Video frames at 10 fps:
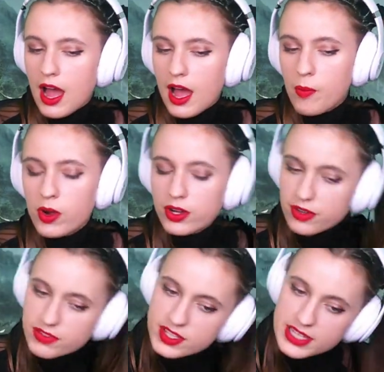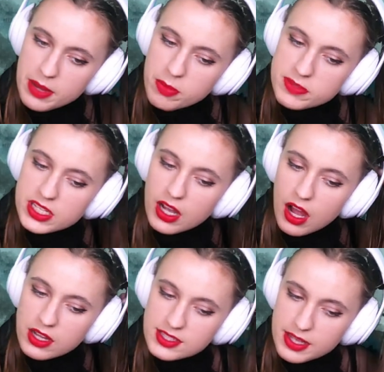I wonder if this album is a
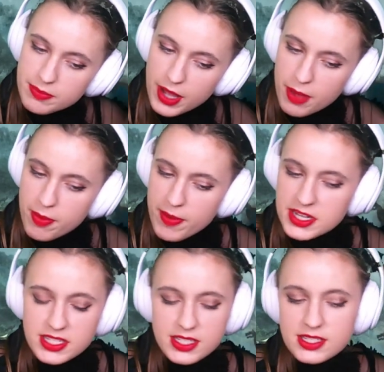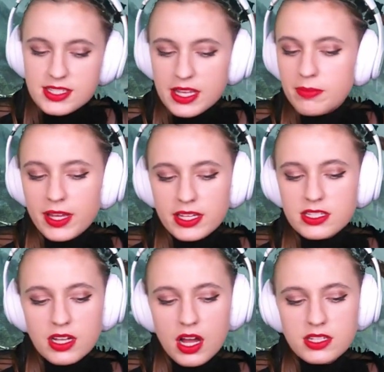concept album. It doesn't seem like
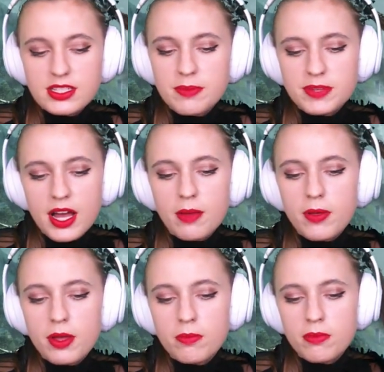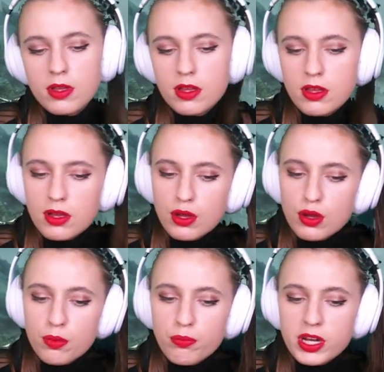it's a concept album,
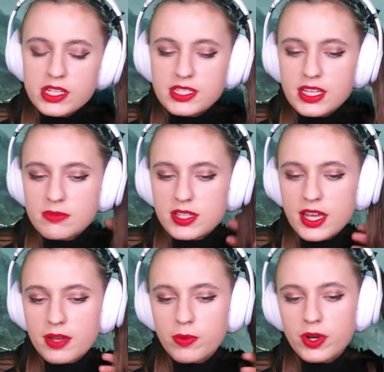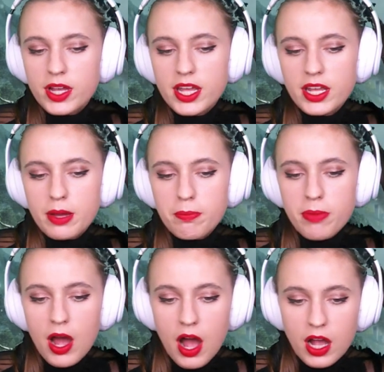but it seems like we're hitting a
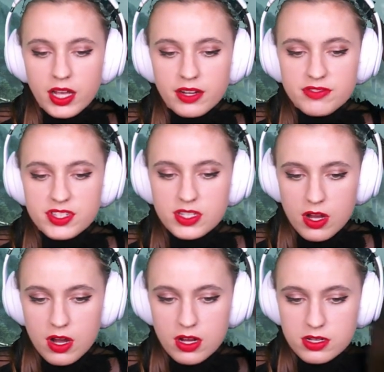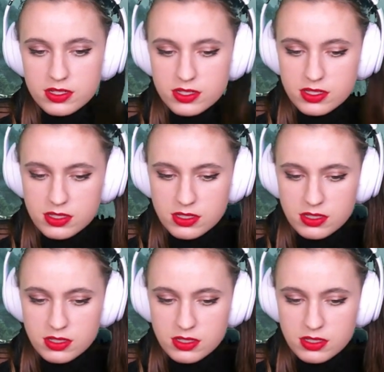pocket of songs.